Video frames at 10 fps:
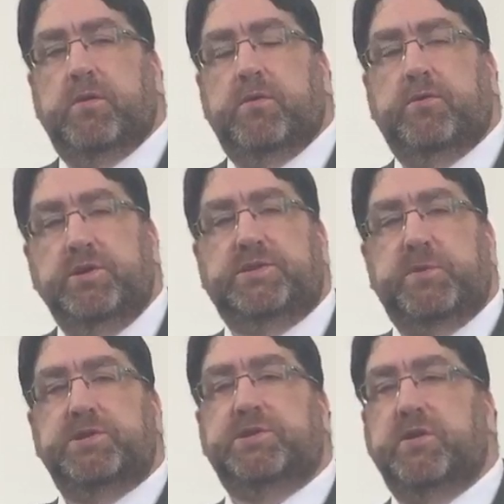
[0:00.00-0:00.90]
the Holy
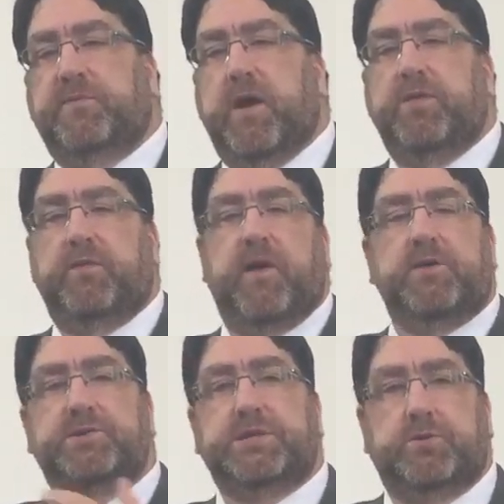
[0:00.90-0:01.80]
Spirit is in the Father
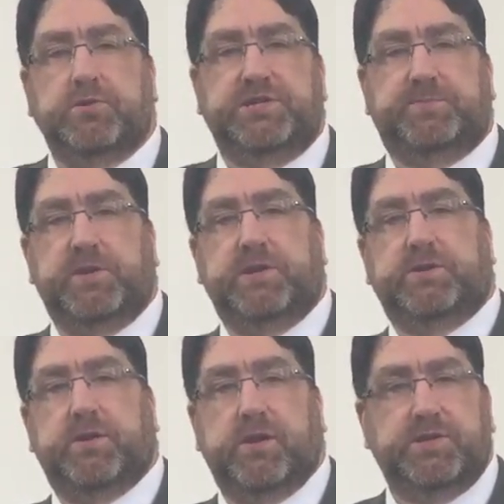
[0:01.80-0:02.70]
is in the Holy
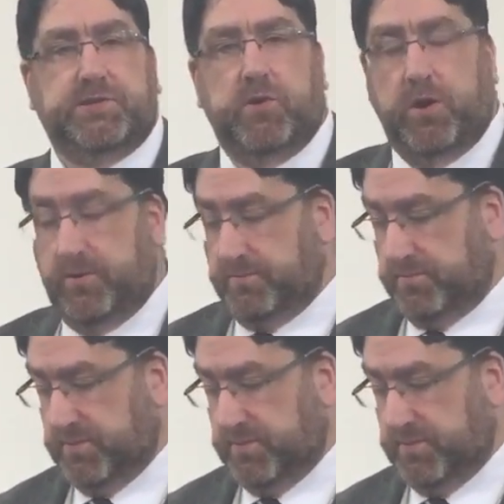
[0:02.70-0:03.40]
Spirit, and so on.